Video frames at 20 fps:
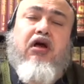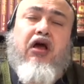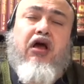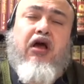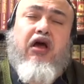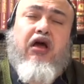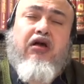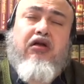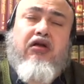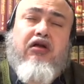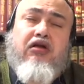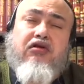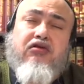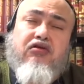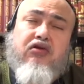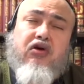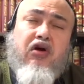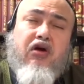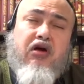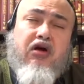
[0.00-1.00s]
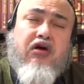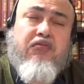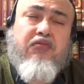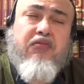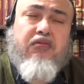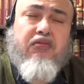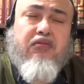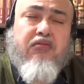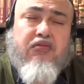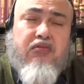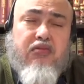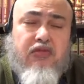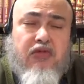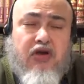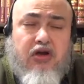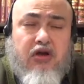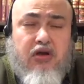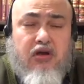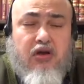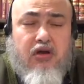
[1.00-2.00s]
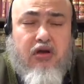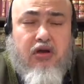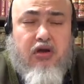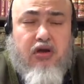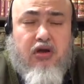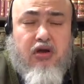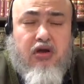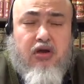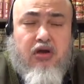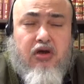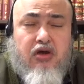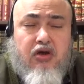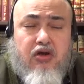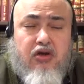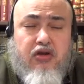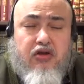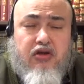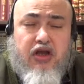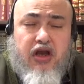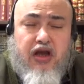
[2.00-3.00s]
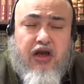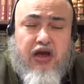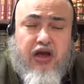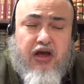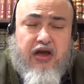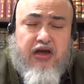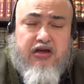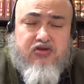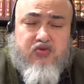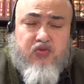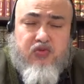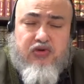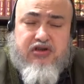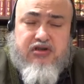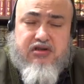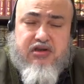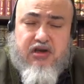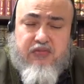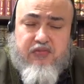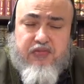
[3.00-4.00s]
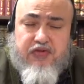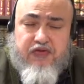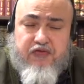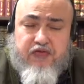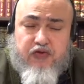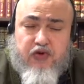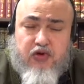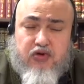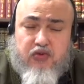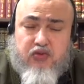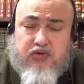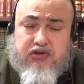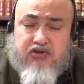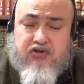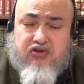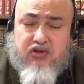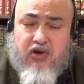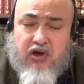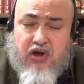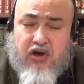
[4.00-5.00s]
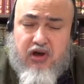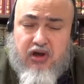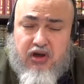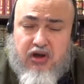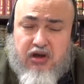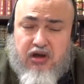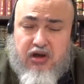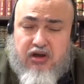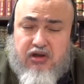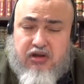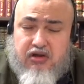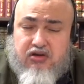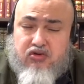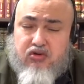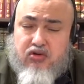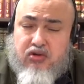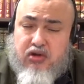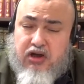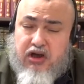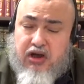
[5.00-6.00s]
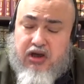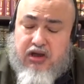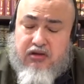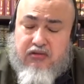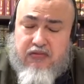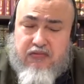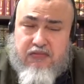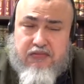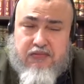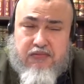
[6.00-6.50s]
at a time that, as we said before, was Taha and Dukhan.